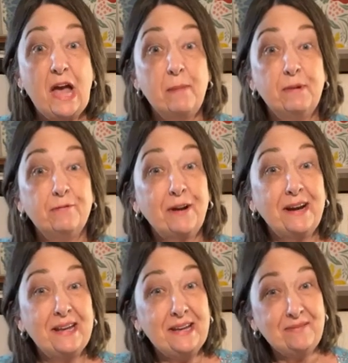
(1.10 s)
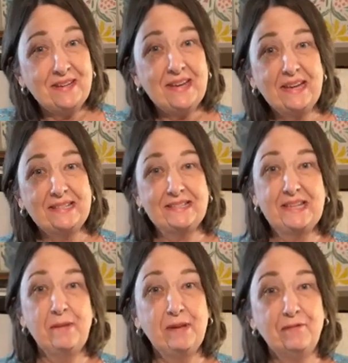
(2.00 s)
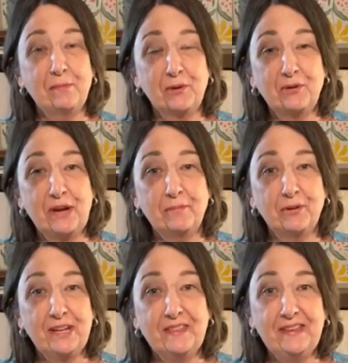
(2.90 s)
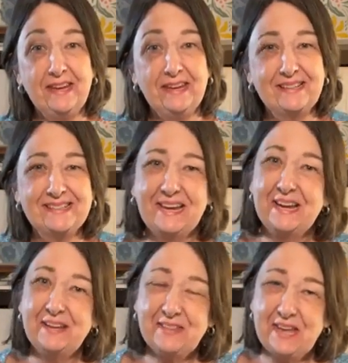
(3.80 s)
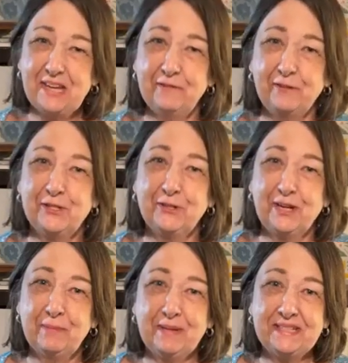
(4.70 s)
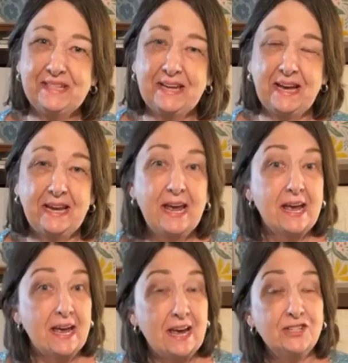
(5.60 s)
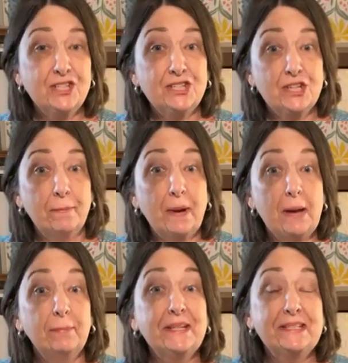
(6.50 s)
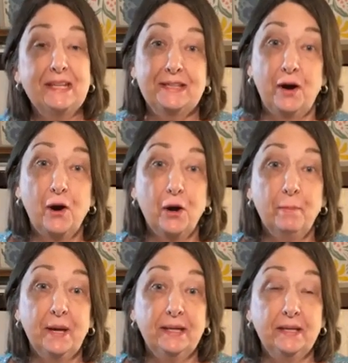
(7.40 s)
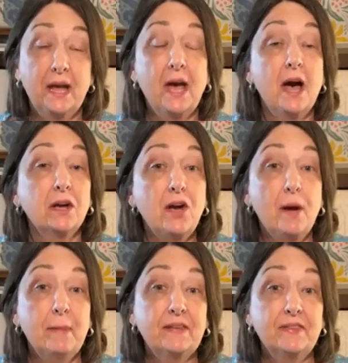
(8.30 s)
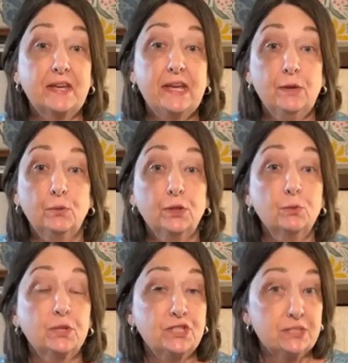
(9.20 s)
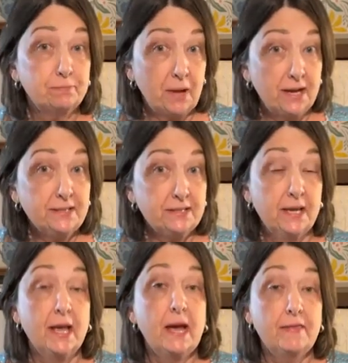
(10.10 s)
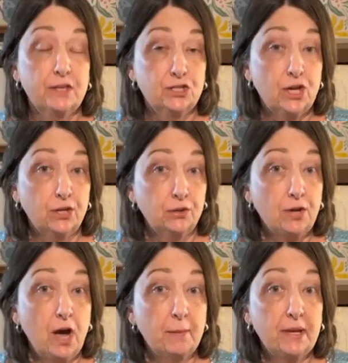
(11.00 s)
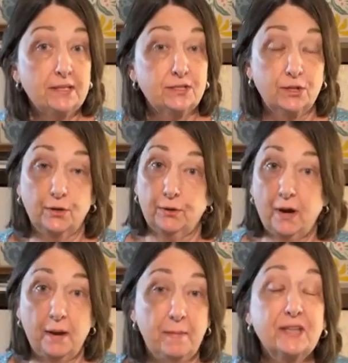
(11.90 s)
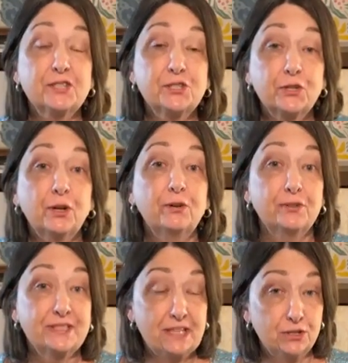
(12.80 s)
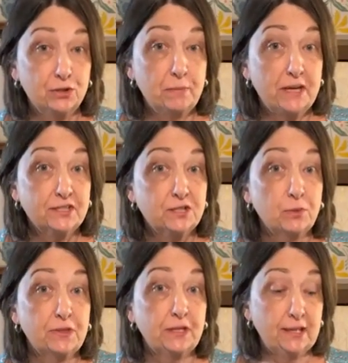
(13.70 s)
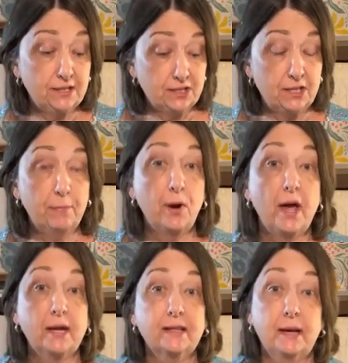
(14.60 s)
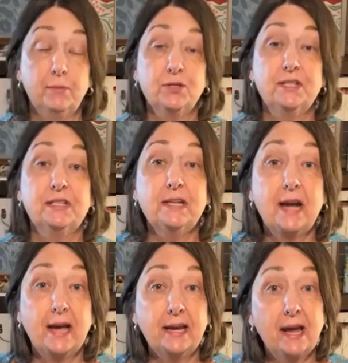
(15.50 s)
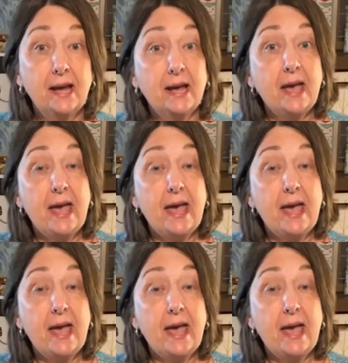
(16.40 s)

Happy Friday evening. It's Debbie from Create Pretty Things. Thank you for joining me tonight. As you jump on, please hit the heart button, comment the keyword, which is buzz, and then check your comments. Your messenger, it'll send you a message with the links to the product that I'm using tonight.